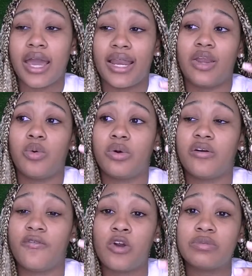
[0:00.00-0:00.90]
and I don't want to
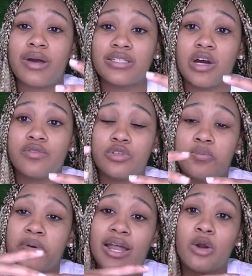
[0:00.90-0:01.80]
force myself to
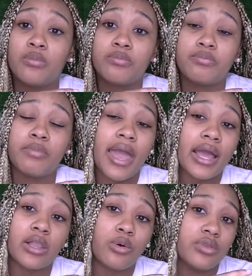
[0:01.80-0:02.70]
put out bad
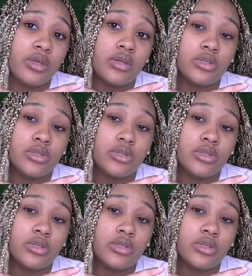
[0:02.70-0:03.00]
clothing.